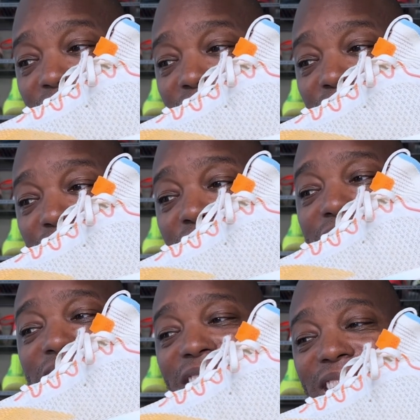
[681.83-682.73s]

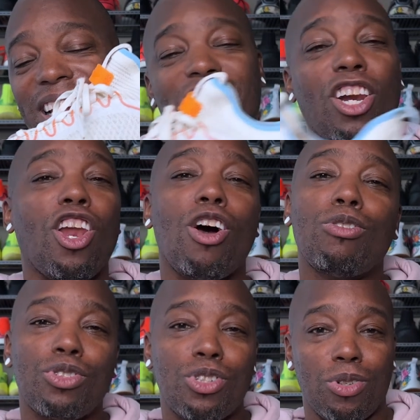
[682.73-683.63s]
just to get
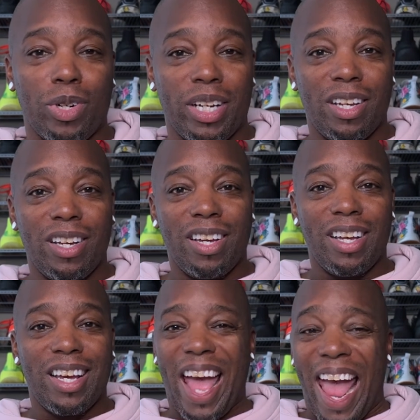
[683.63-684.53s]
close to it.
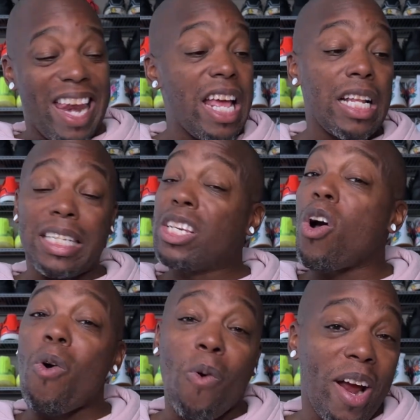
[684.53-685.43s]
And it's
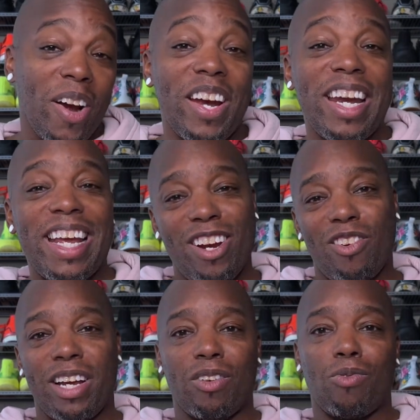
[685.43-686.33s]
nowhere near
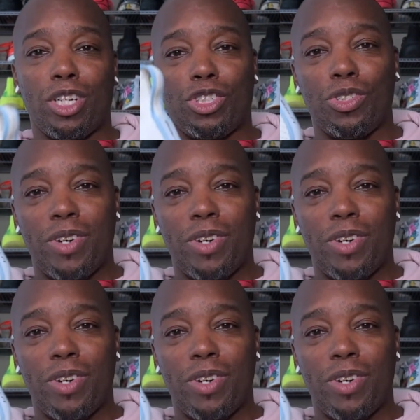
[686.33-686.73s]
it once you